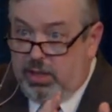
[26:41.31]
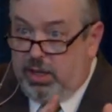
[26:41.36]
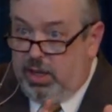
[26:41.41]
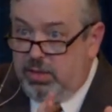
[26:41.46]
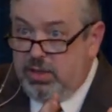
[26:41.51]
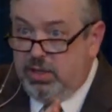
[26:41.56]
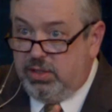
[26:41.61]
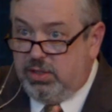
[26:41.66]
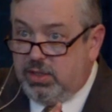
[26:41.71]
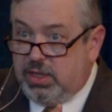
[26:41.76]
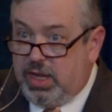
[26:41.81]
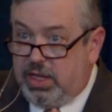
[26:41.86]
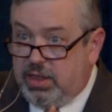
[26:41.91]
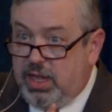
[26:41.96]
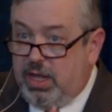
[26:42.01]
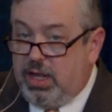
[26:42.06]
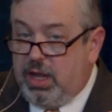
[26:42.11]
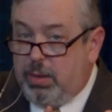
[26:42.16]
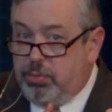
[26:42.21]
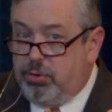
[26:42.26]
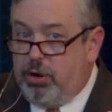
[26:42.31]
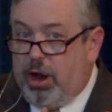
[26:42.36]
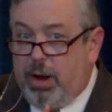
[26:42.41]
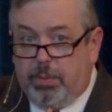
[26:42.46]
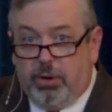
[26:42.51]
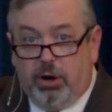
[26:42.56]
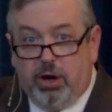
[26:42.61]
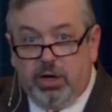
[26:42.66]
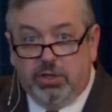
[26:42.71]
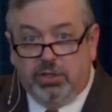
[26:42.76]
and this is, I think, a
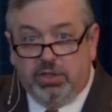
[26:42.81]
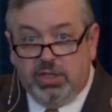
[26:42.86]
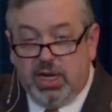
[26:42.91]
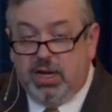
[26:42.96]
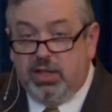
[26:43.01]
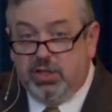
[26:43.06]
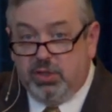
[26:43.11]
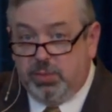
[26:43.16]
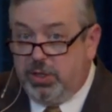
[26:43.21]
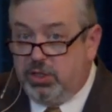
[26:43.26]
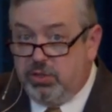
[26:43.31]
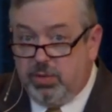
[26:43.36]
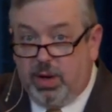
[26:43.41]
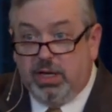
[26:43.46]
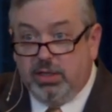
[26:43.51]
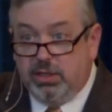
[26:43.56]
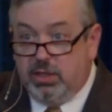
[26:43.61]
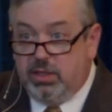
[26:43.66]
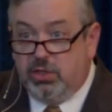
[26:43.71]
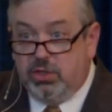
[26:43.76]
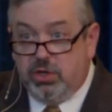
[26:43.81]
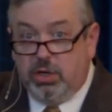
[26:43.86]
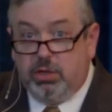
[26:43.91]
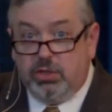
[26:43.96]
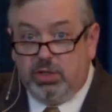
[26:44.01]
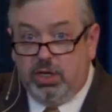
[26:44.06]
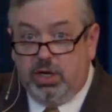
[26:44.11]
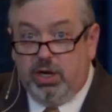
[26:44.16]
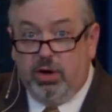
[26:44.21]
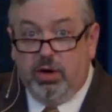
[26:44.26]
proper understanding of the spirituality of the
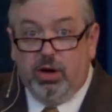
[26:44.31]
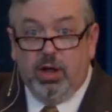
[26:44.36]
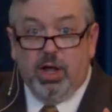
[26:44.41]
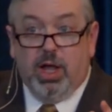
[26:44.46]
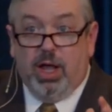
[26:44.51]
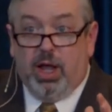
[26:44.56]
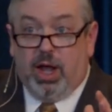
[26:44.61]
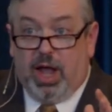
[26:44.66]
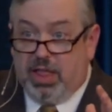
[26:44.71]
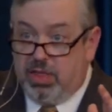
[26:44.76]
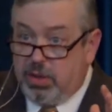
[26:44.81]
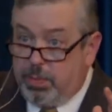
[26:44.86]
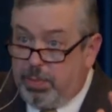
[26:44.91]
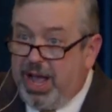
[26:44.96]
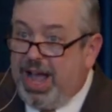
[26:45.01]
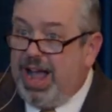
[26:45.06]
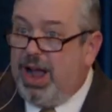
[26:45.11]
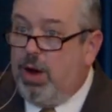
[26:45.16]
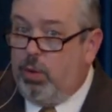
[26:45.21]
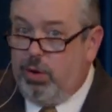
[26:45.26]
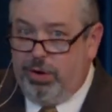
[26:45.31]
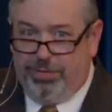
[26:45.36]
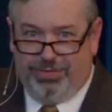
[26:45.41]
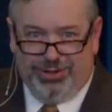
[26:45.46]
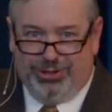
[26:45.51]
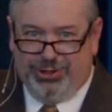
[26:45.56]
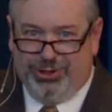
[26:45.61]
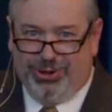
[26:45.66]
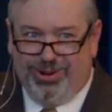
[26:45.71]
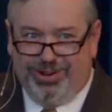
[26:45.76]
church here and the power of
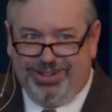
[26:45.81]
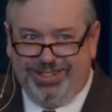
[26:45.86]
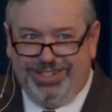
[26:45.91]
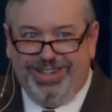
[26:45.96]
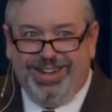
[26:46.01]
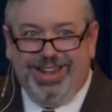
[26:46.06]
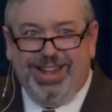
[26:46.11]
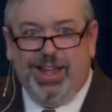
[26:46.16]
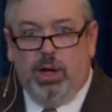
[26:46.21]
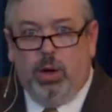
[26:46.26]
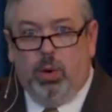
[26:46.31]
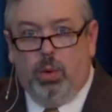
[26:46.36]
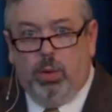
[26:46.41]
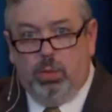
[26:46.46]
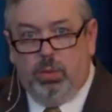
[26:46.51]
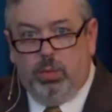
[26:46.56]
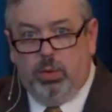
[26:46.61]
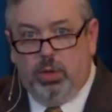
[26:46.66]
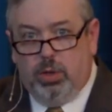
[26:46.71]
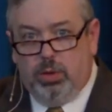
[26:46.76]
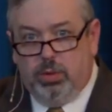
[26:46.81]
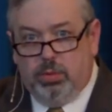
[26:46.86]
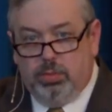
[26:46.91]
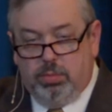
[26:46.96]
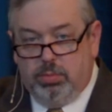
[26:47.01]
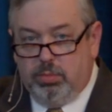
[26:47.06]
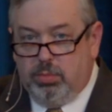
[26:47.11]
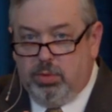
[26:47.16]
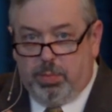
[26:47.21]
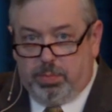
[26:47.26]
the church.
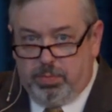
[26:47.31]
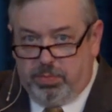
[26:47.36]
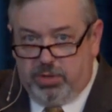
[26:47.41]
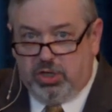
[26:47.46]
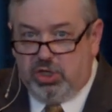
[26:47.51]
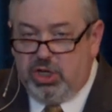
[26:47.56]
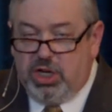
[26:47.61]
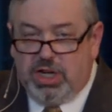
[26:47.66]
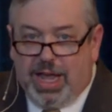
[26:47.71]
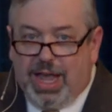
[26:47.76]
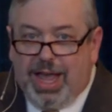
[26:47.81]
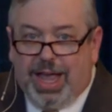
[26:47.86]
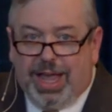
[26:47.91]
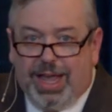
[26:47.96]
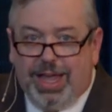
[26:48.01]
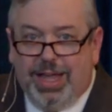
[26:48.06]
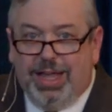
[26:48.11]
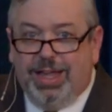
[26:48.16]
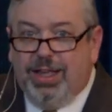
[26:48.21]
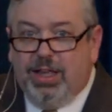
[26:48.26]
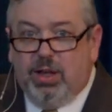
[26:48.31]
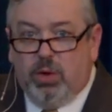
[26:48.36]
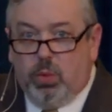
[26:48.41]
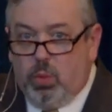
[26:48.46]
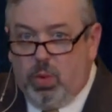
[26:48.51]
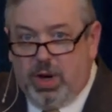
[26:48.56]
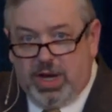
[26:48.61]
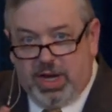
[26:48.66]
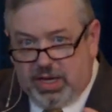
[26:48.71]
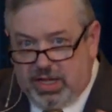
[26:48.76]
The GA,
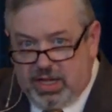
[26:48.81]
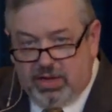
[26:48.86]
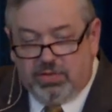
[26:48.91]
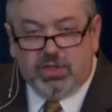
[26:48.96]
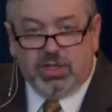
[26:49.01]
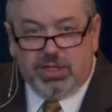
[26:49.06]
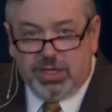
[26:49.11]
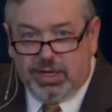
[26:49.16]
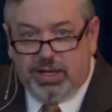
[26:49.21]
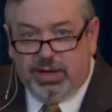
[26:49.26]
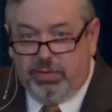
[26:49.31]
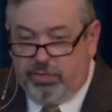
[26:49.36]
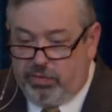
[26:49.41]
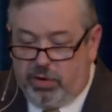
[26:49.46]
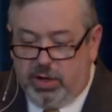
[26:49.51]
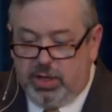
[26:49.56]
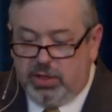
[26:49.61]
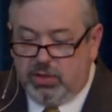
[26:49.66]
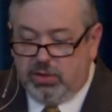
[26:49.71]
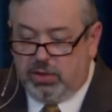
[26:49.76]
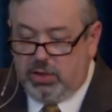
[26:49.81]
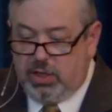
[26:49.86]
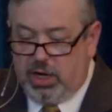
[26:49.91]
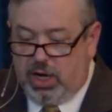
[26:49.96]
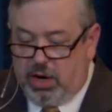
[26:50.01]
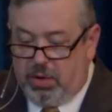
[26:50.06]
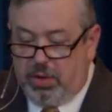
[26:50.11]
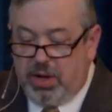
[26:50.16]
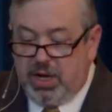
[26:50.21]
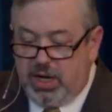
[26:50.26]
when it gives a deliverance,
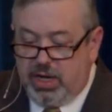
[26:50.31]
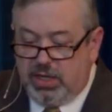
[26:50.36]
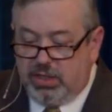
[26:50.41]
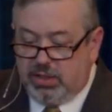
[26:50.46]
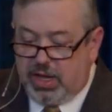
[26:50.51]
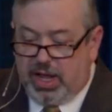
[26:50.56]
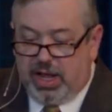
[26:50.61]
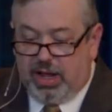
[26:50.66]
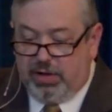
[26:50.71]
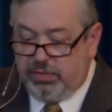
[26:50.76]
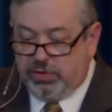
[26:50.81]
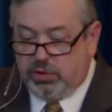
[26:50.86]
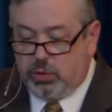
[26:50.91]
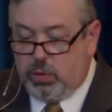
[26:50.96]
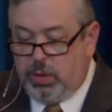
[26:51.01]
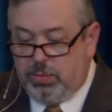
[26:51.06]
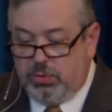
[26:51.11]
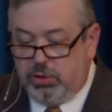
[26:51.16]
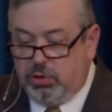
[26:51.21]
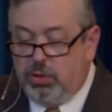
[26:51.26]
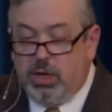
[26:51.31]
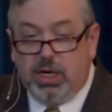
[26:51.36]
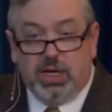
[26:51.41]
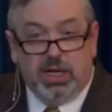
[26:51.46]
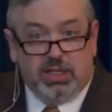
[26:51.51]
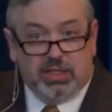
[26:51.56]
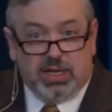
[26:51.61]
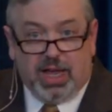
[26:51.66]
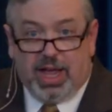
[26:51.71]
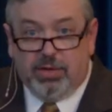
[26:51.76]
it needs to have Scripture, it
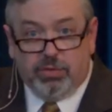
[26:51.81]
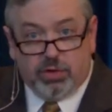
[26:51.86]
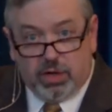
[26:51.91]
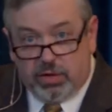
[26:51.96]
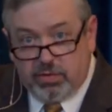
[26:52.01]
needs to have